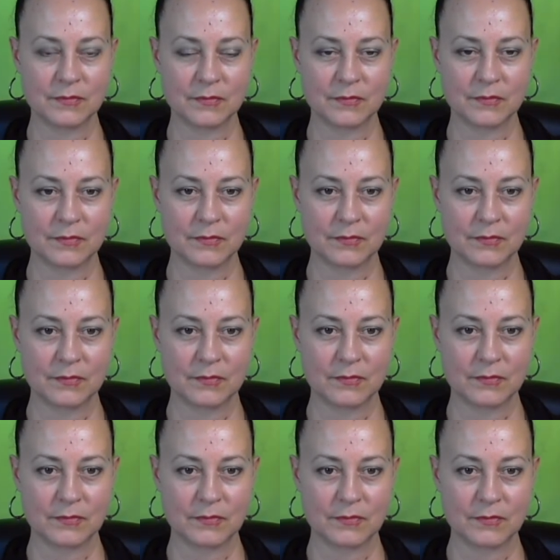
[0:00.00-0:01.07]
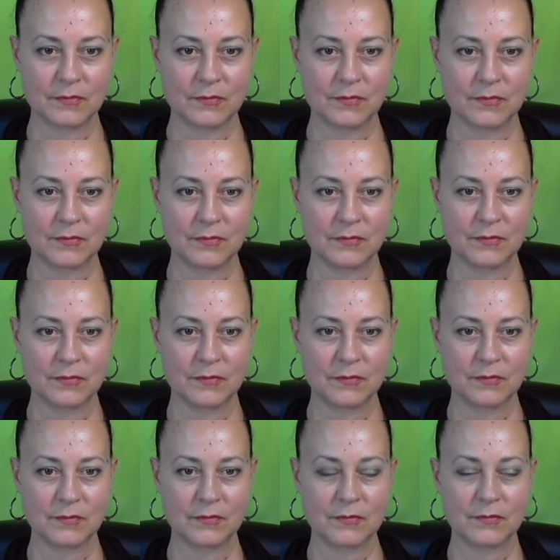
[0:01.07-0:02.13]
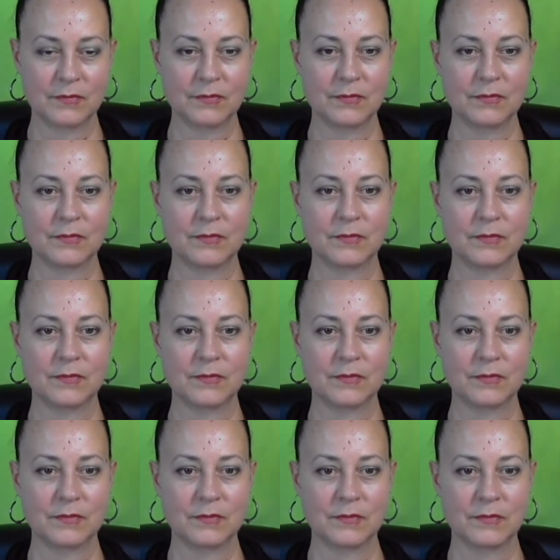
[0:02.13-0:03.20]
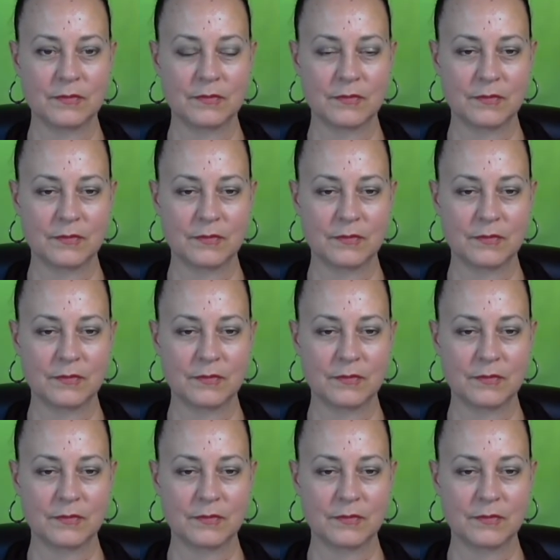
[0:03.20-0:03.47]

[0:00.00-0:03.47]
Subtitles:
(silent)